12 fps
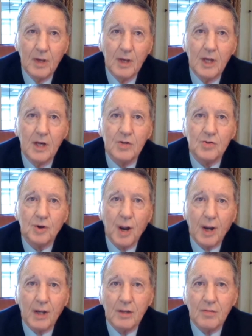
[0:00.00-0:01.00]
It
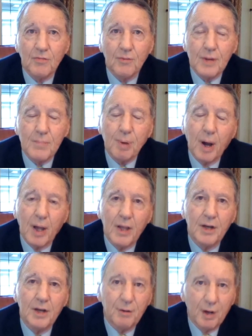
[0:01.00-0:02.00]
attracted 3
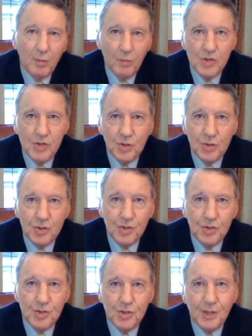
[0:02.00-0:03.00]
pioneering
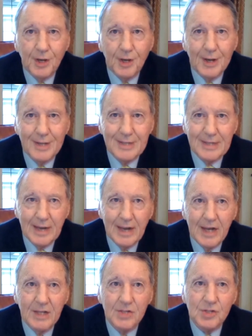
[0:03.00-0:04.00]
researchers in the
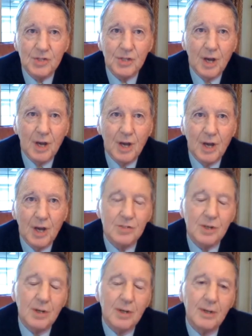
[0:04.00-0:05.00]
1980s and 90s
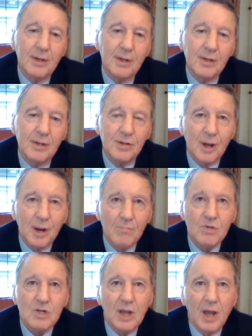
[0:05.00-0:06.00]
to come
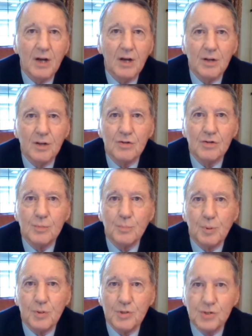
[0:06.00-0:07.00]
to Canada to
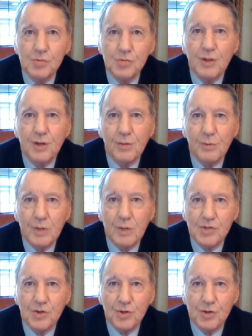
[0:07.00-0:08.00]
pursue their
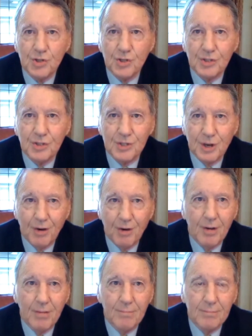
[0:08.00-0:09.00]
research in this
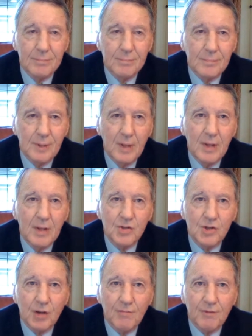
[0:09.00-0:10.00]
area:
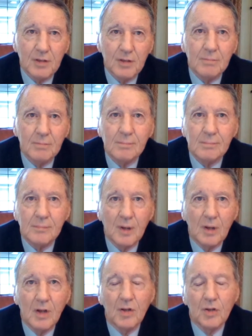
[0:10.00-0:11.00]
Jeff Hinton,
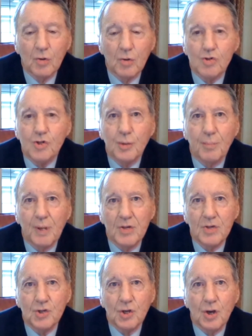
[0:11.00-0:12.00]
Yoshua
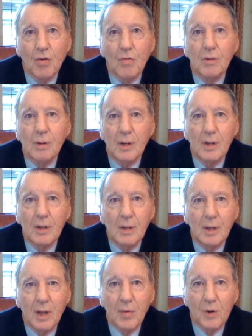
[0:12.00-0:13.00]
Bengio,
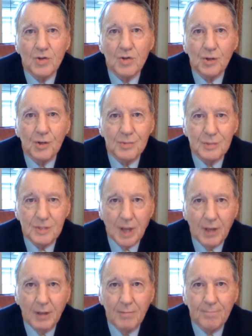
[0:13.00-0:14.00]
and Richard
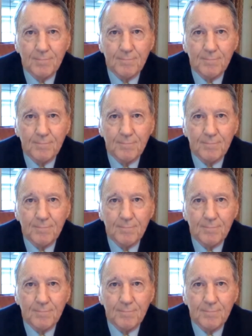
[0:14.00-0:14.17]
Sutton.